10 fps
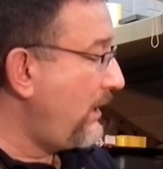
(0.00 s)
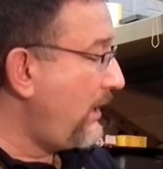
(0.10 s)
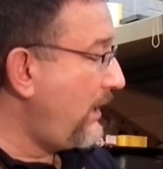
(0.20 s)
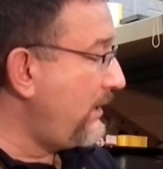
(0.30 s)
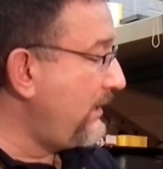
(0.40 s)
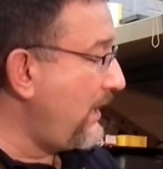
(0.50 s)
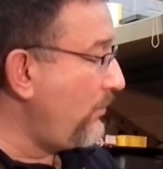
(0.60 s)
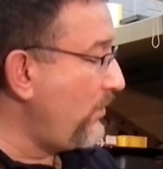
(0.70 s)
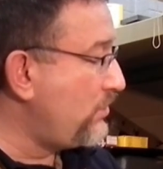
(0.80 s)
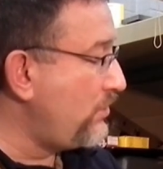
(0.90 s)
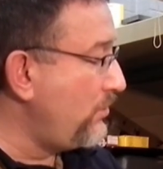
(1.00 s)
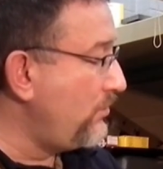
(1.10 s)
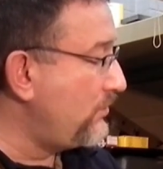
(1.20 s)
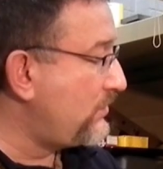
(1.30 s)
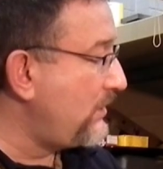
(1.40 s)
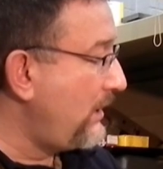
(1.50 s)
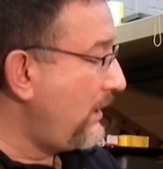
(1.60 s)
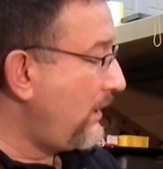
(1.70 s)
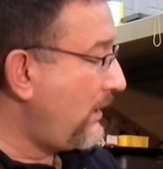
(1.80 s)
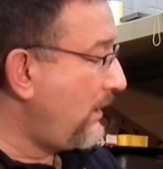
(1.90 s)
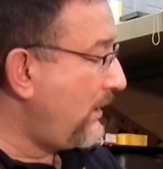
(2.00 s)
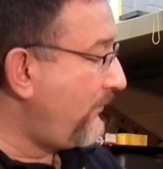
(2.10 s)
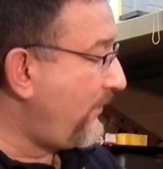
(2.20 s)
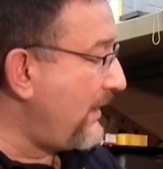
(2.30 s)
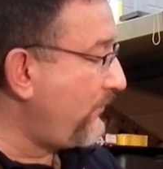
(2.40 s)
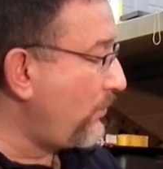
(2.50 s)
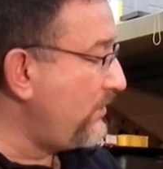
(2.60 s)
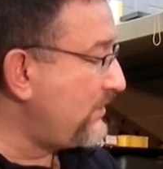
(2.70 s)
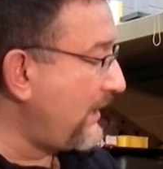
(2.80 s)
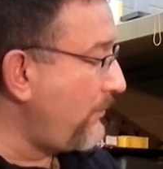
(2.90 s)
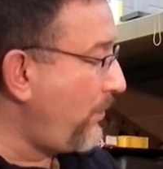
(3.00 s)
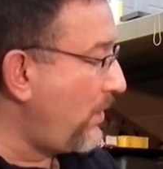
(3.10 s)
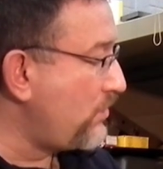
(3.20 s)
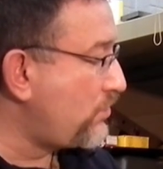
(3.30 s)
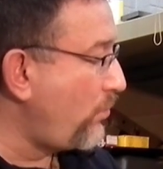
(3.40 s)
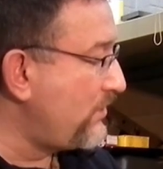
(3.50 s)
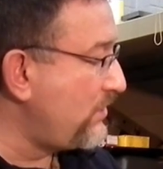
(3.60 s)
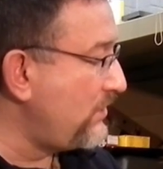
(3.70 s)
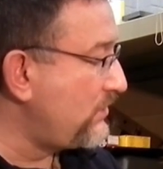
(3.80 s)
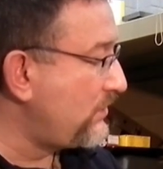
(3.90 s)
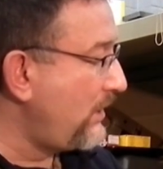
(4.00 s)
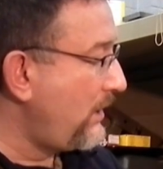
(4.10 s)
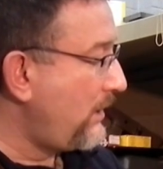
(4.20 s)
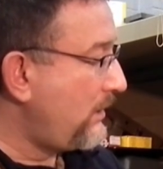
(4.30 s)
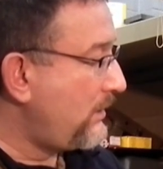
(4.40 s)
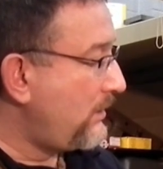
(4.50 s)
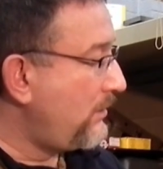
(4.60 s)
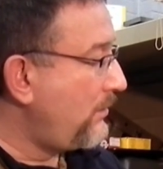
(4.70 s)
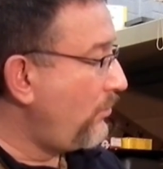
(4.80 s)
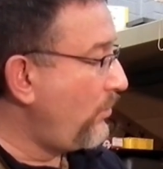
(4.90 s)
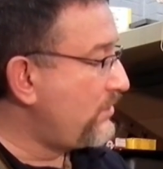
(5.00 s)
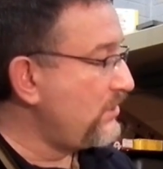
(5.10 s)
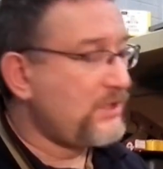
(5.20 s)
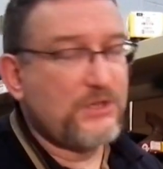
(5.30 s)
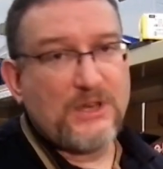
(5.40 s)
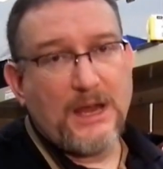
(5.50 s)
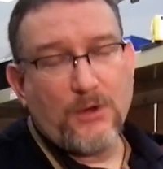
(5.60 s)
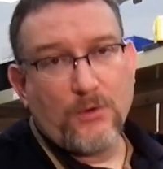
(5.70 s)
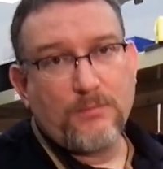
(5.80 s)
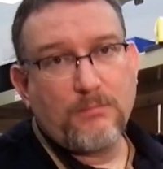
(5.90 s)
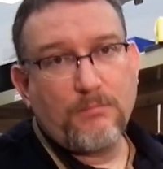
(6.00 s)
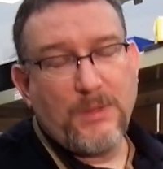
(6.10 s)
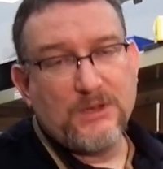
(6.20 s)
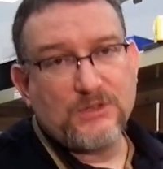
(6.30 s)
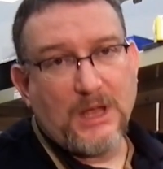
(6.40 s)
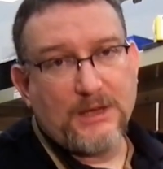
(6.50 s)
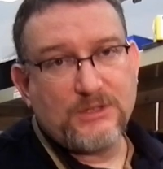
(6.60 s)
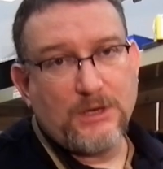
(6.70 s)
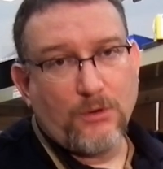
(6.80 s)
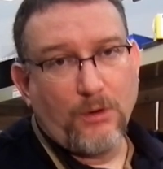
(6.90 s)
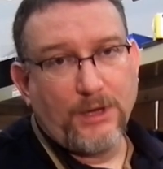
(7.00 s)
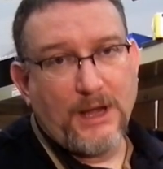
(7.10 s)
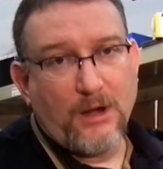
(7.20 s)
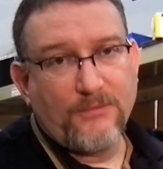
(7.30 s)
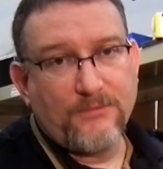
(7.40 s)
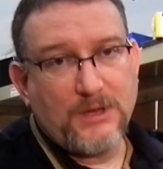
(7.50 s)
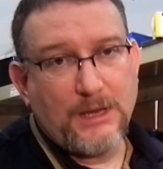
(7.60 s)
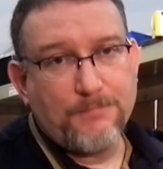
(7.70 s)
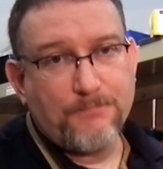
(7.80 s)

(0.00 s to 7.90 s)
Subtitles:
and again we choose 5/32 punch, which is the standard pin size here on an AR-15.